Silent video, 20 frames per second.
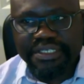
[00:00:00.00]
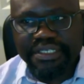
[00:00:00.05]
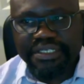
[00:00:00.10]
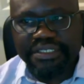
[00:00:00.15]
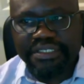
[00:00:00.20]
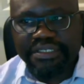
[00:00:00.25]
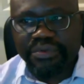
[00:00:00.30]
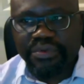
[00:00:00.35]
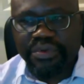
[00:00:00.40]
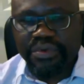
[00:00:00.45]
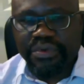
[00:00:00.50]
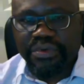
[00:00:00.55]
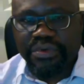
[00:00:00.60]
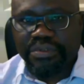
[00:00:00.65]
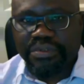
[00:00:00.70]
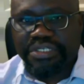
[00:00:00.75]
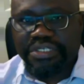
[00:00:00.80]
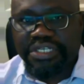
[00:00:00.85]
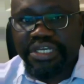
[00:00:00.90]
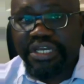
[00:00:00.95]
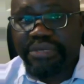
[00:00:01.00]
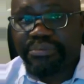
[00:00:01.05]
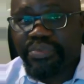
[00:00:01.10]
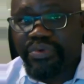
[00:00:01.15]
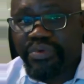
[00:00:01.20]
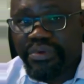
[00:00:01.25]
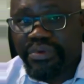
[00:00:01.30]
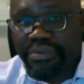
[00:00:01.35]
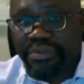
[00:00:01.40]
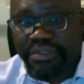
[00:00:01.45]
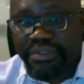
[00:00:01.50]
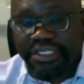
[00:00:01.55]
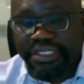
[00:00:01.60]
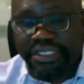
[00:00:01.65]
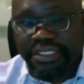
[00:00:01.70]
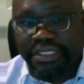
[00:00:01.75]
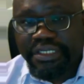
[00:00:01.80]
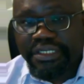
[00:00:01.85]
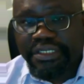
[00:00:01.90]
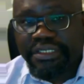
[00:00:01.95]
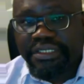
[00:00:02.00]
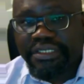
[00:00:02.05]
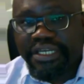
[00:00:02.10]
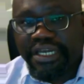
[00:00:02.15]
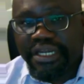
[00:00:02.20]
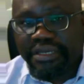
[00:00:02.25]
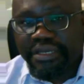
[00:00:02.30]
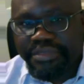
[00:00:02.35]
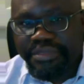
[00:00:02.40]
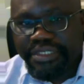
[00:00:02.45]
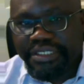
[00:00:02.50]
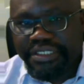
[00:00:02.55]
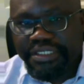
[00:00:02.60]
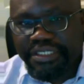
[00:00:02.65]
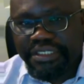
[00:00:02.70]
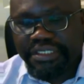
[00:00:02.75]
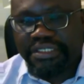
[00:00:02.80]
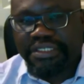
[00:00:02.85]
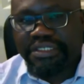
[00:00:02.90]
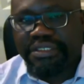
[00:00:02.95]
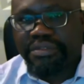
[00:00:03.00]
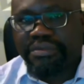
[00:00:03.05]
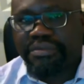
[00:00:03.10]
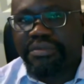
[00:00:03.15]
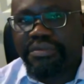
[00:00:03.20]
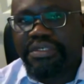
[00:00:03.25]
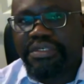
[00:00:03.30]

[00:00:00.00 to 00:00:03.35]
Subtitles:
There's the one called type 1 diabetes,